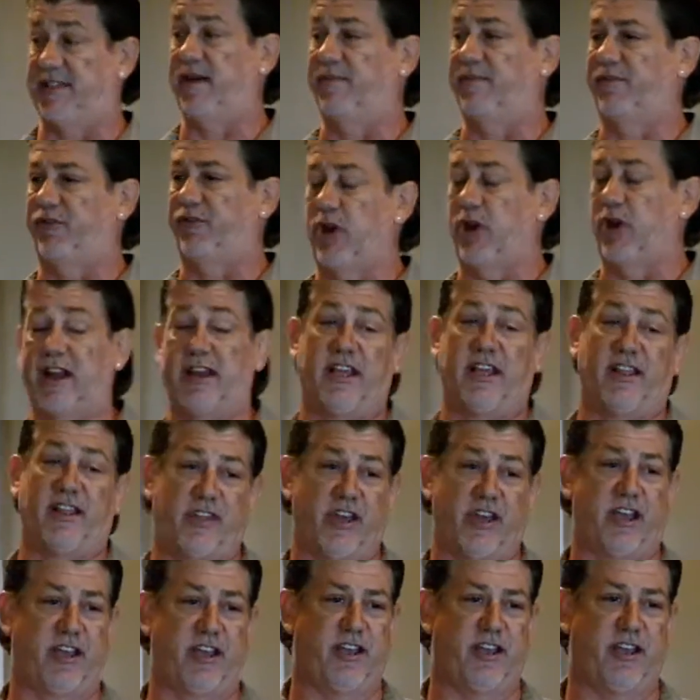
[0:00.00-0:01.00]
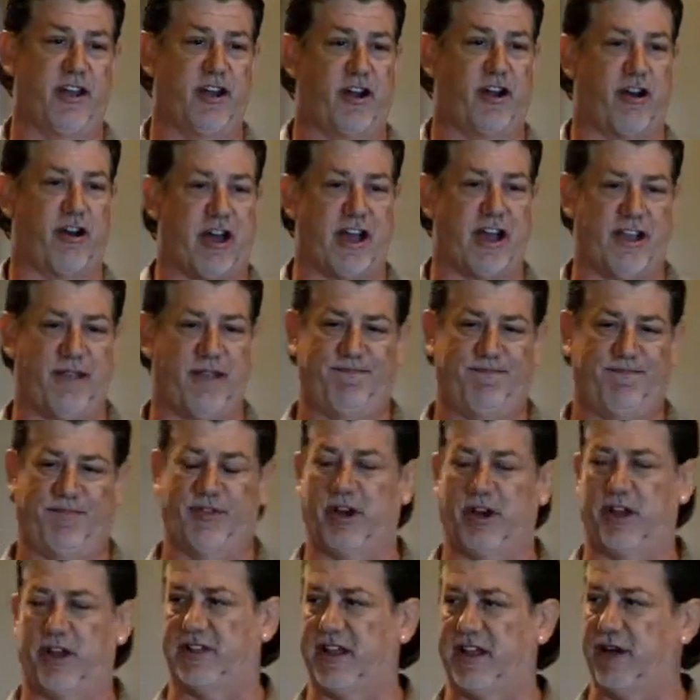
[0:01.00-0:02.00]
them for anything. You know, I
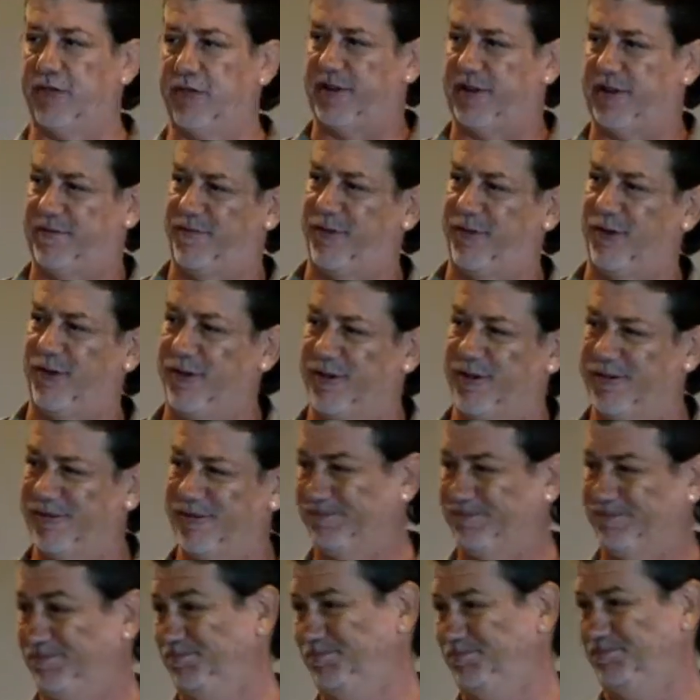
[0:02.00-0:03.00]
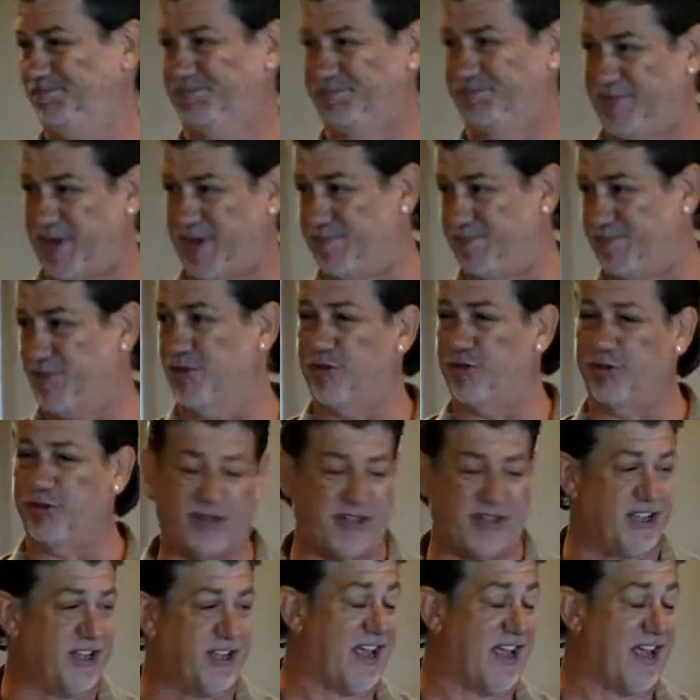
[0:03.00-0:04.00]
thought that was for people who
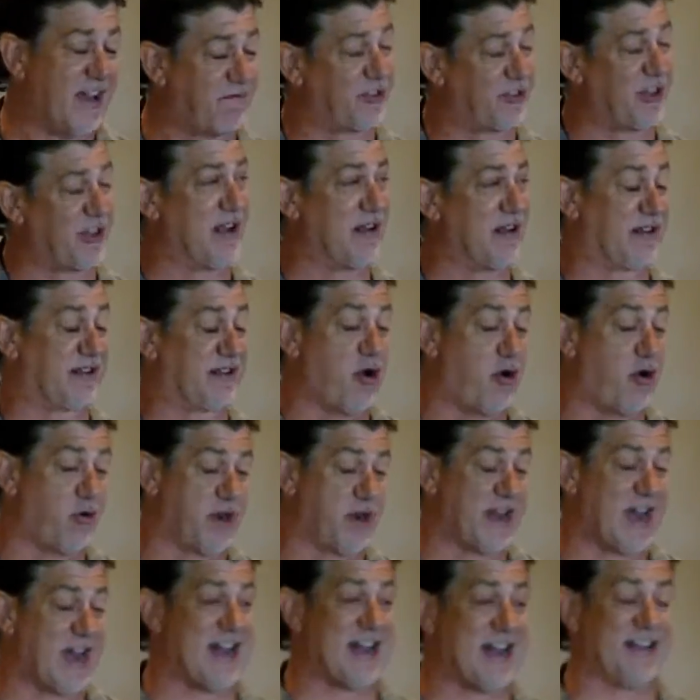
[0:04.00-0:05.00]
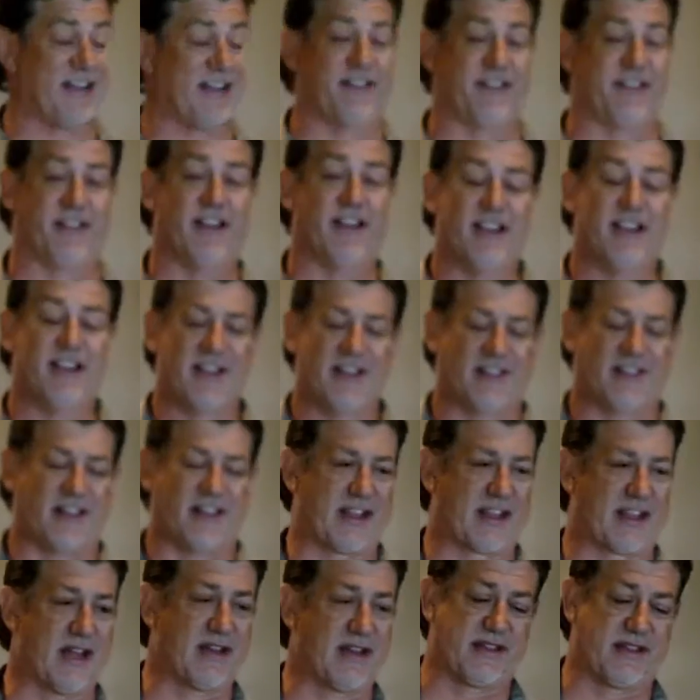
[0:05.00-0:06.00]
didn't have things going on. And
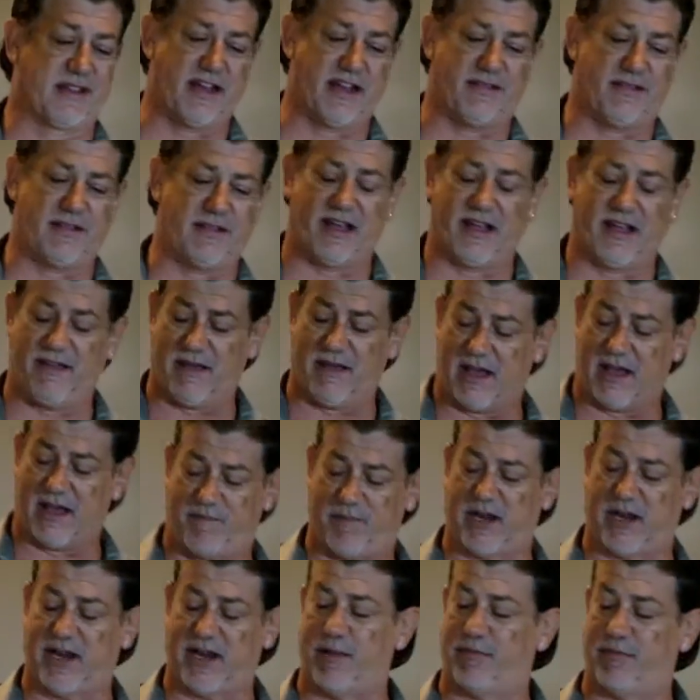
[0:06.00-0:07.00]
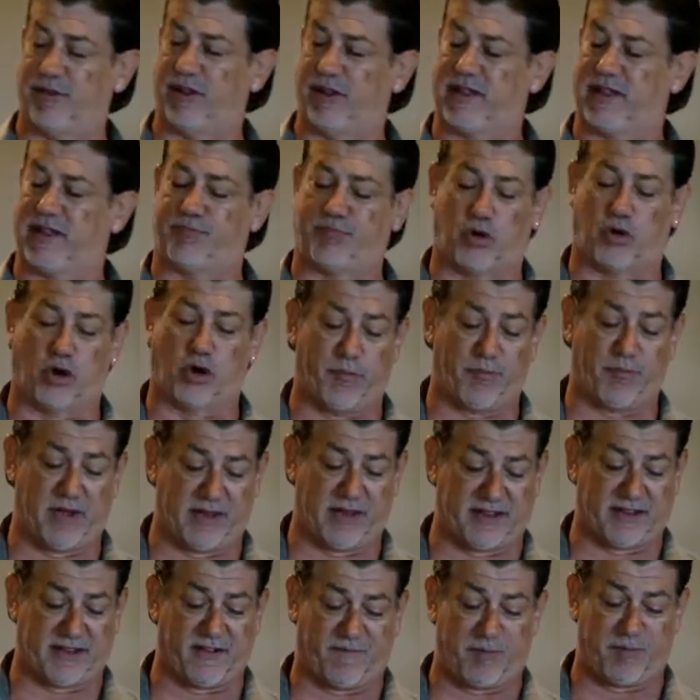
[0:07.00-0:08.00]
like I said, I, I've been able to support
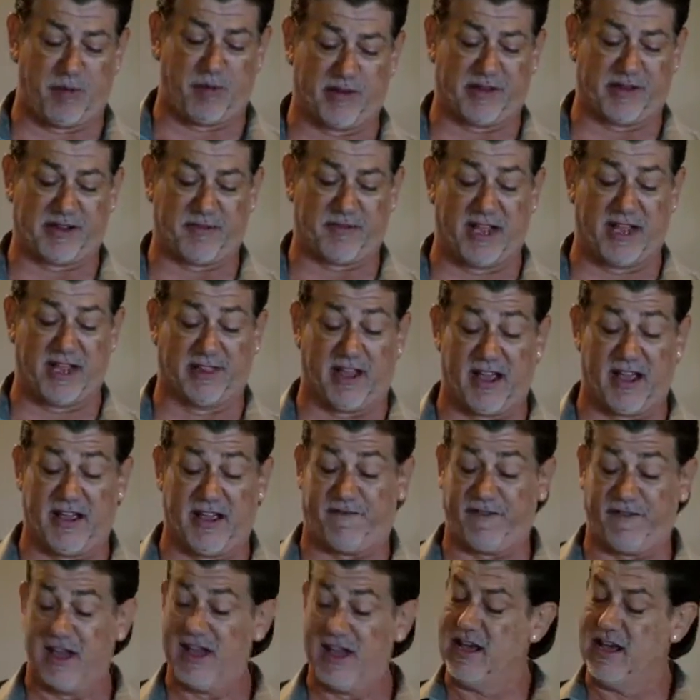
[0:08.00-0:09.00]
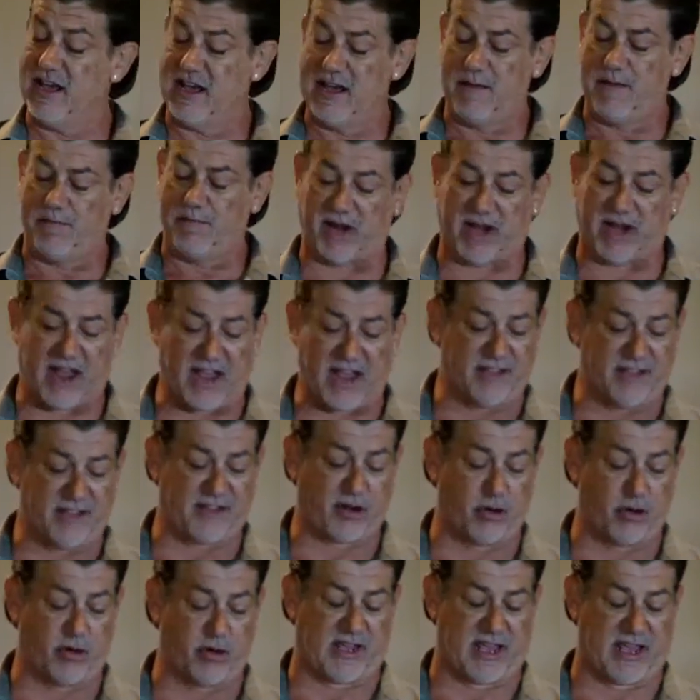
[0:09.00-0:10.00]
myself most of my life, but I had
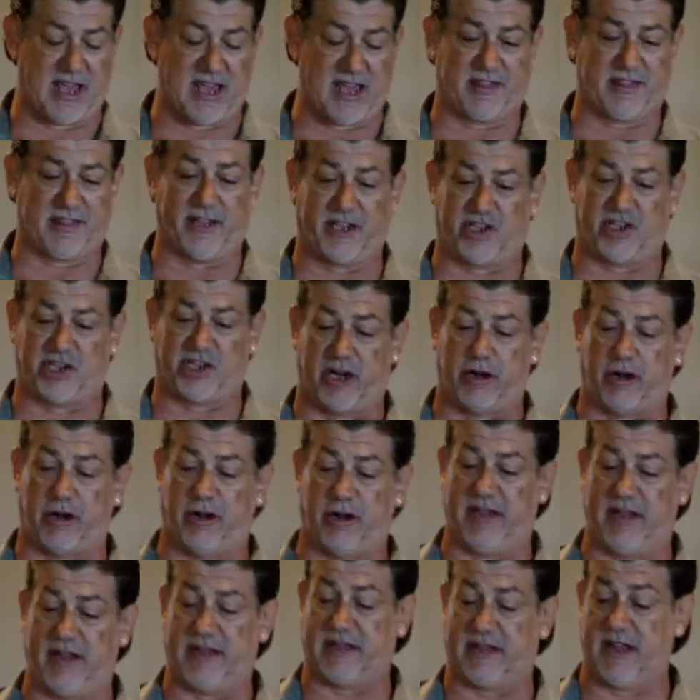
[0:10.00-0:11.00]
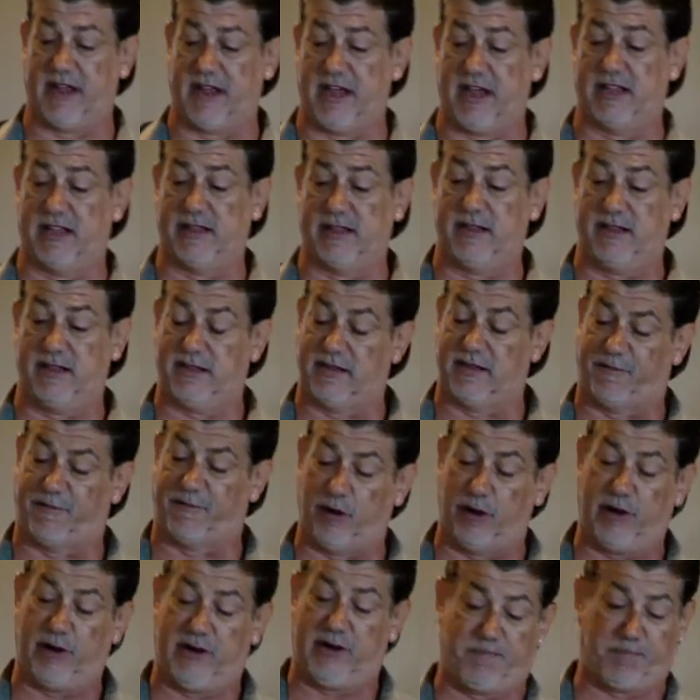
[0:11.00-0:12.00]
to go to Catholic charities. And the
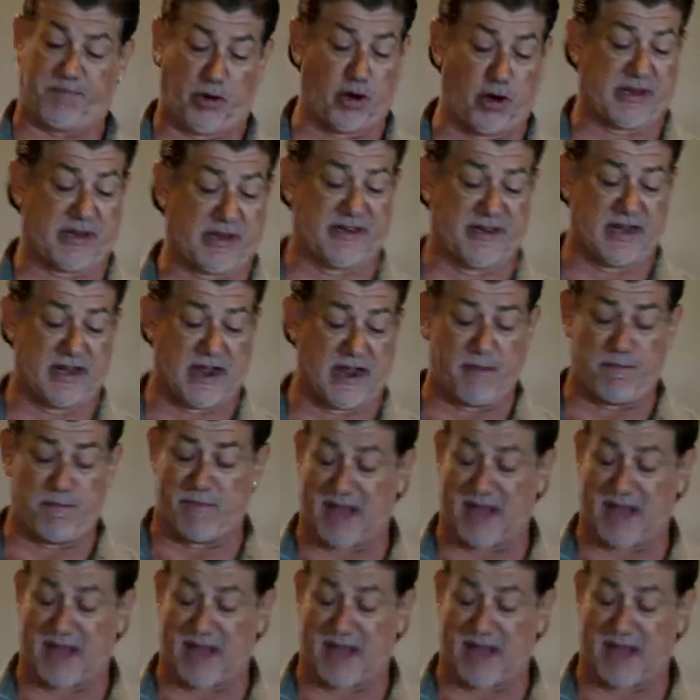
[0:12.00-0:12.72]
first person I